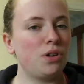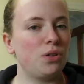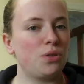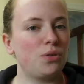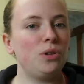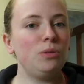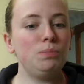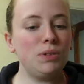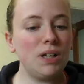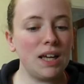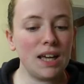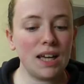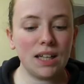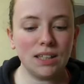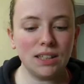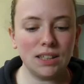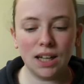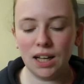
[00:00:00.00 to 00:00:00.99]
another
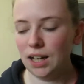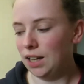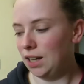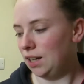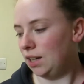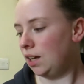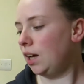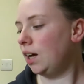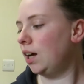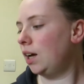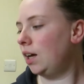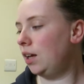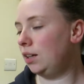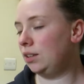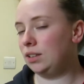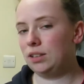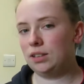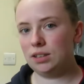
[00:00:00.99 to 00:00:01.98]
update,
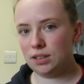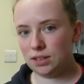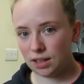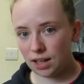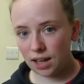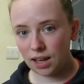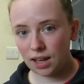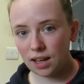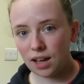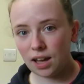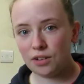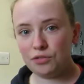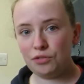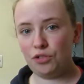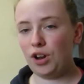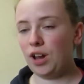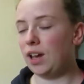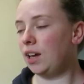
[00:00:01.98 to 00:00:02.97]
and today I've
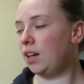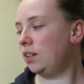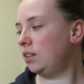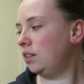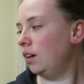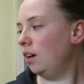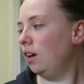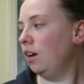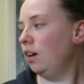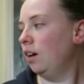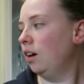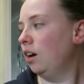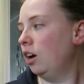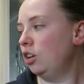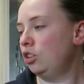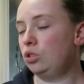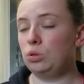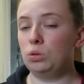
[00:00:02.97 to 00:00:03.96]
read
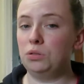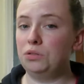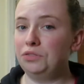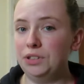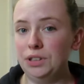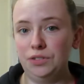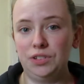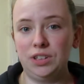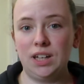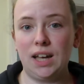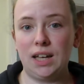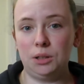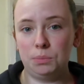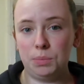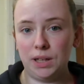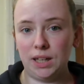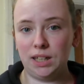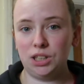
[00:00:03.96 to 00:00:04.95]
a total of
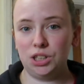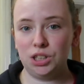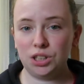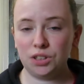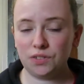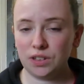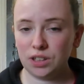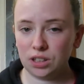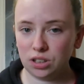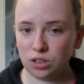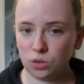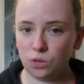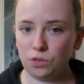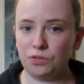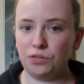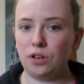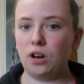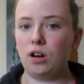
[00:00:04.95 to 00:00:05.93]
59 pages of this
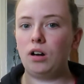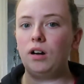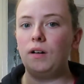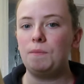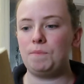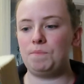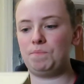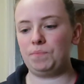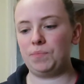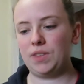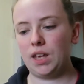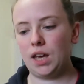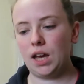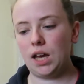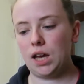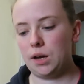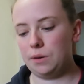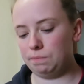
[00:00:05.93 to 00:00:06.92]
so far,
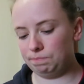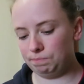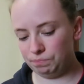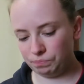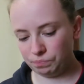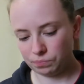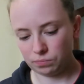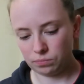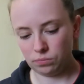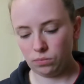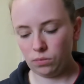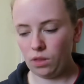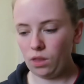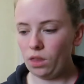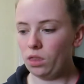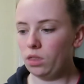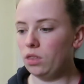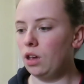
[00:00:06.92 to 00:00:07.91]
and
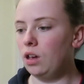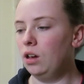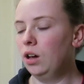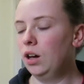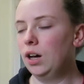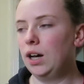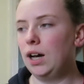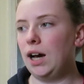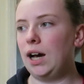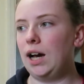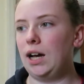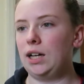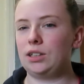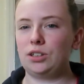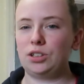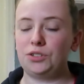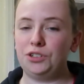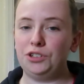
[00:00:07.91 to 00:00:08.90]

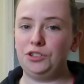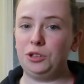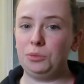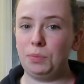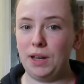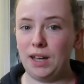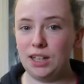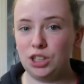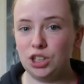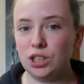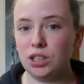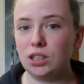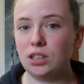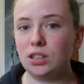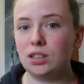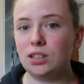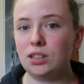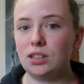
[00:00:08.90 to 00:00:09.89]
there's 50 pages
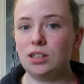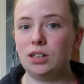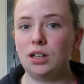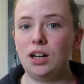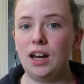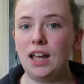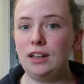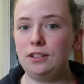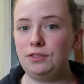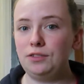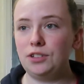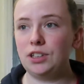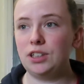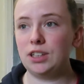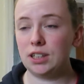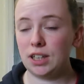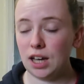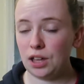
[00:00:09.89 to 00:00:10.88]

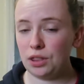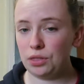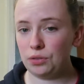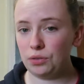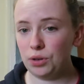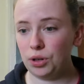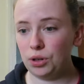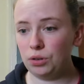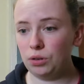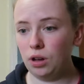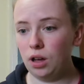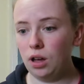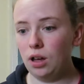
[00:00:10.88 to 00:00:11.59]
left to get through,